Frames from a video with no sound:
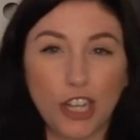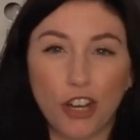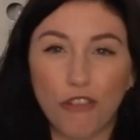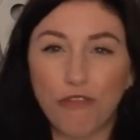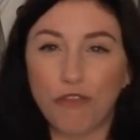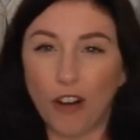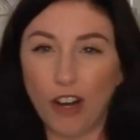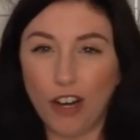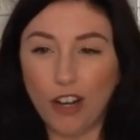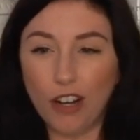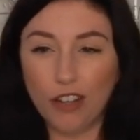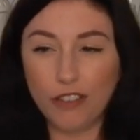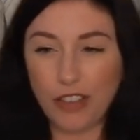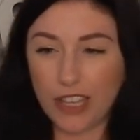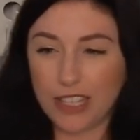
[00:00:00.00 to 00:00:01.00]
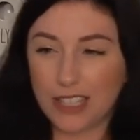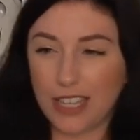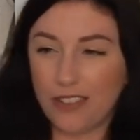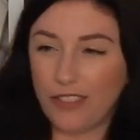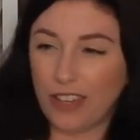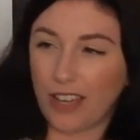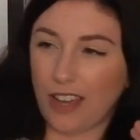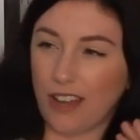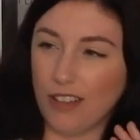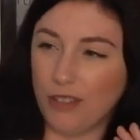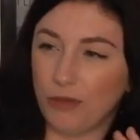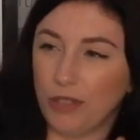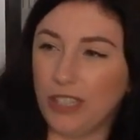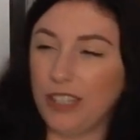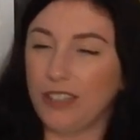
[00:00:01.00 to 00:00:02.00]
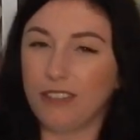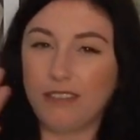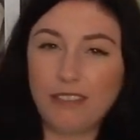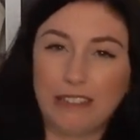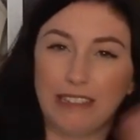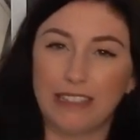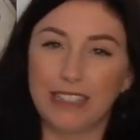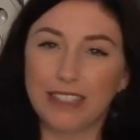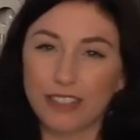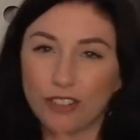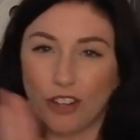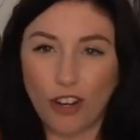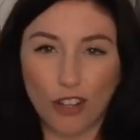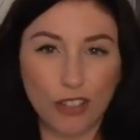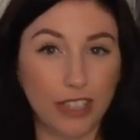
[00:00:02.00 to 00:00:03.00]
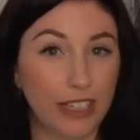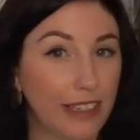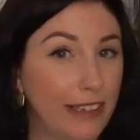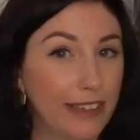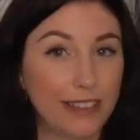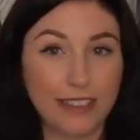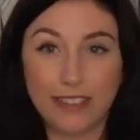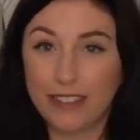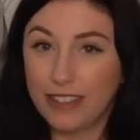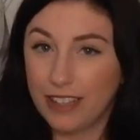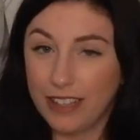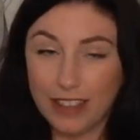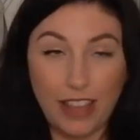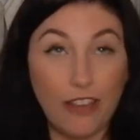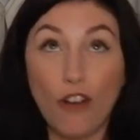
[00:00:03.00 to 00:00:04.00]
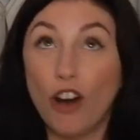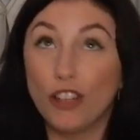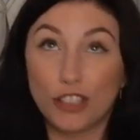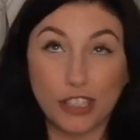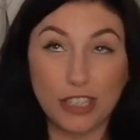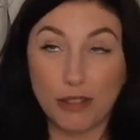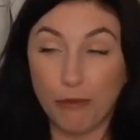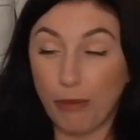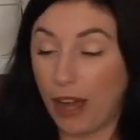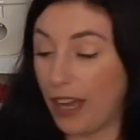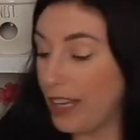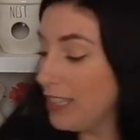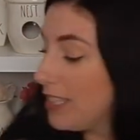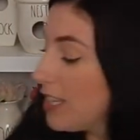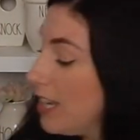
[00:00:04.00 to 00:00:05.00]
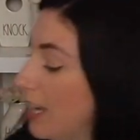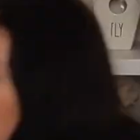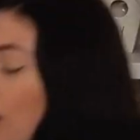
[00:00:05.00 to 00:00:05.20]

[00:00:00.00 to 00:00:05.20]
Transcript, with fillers: you know fall, Thanksgiving, Halloween, they're all like They've all just combined.